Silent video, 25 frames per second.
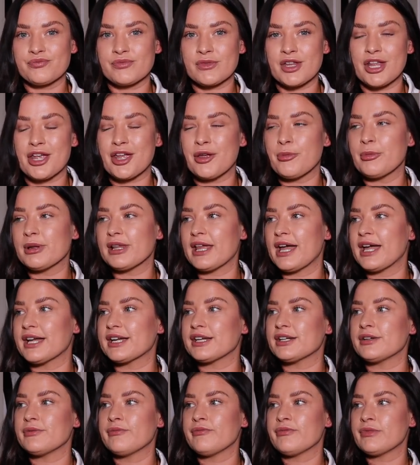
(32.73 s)
you can be
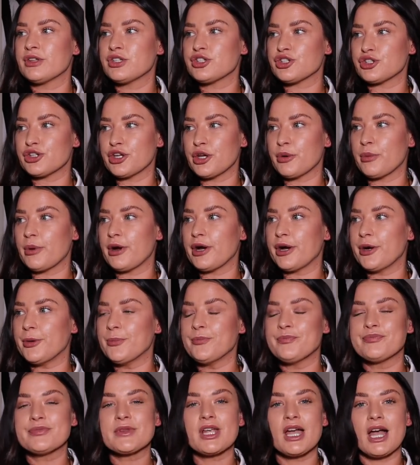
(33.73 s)
like, do you know what?
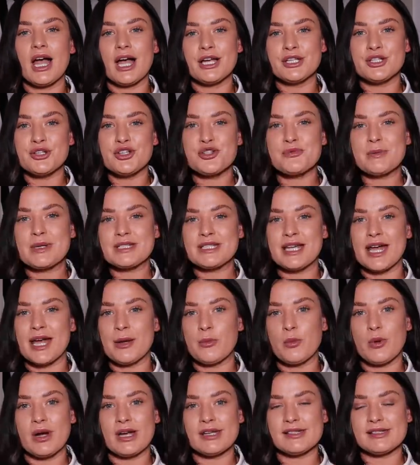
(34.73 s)
I used my
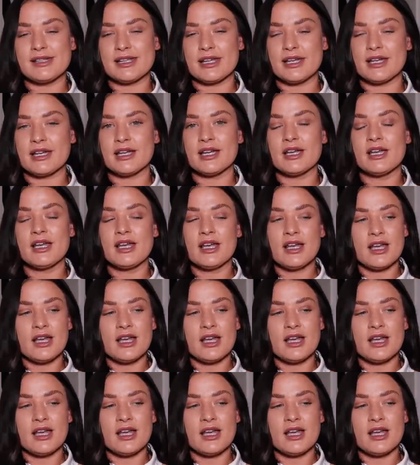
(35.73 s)
time wisely.